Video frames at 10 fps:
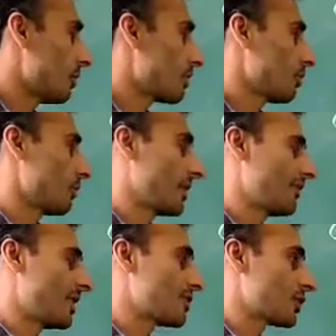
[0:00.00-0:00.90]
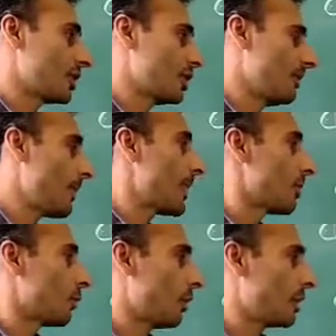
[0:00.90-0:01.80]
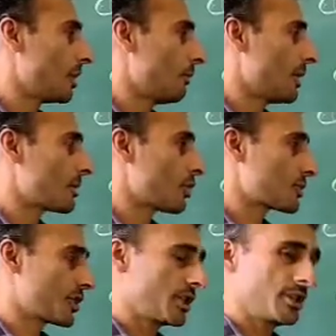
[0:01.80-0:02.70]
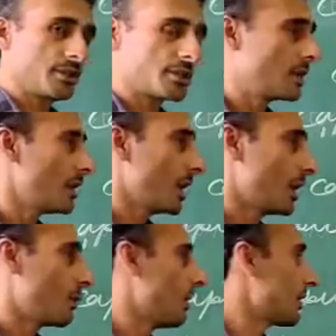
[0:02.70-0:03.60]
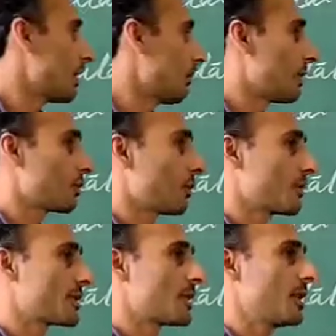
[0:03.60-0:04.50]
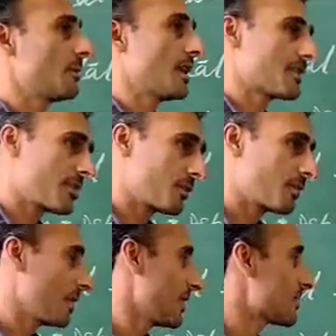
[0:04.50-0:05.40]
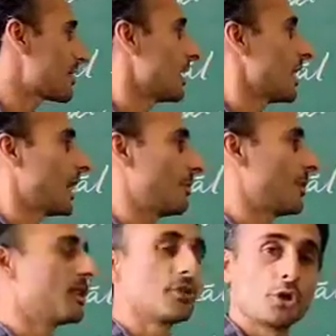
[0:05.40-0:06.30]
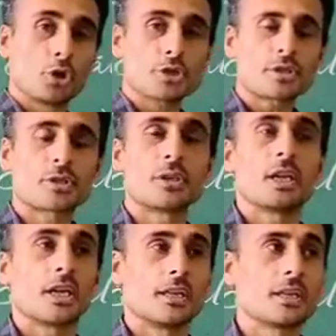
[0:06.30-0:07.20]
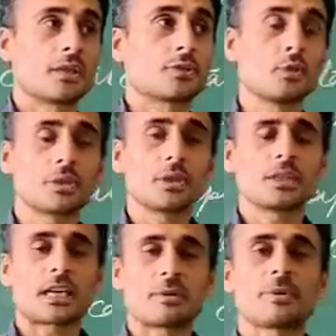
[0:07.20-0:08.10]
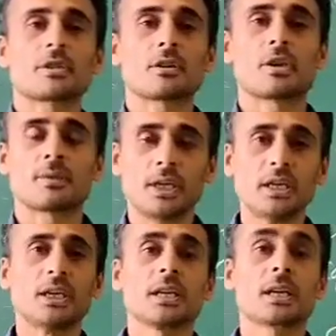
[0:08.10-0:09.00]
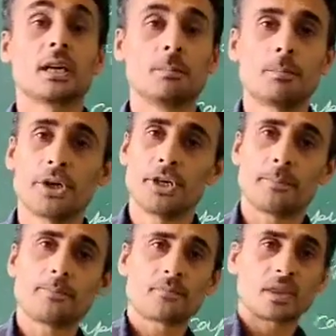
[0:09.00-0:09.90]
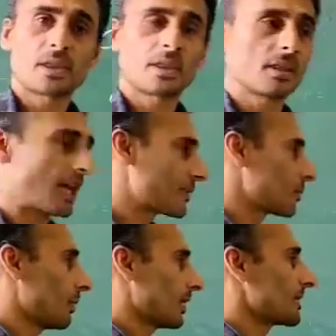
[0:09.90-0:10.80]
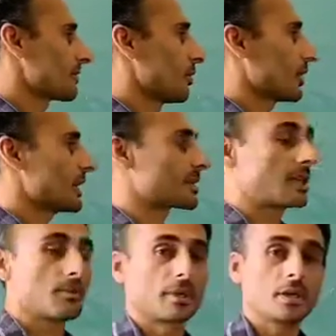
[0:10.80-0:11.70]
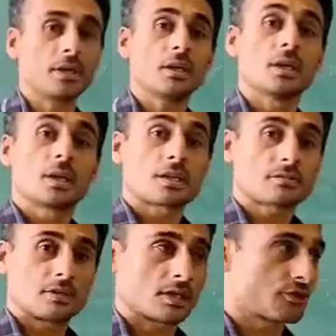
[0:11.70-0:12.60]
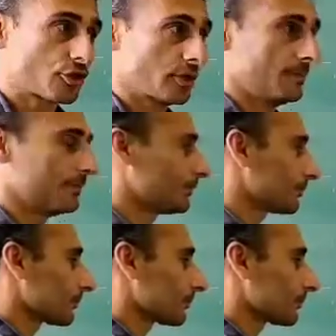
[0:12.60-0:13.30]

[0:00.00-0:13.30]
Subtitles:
amount of debenture, what amount of shares and what amount of reserve and surplus have been used in the total capital of the company. That's what is known as capital structure.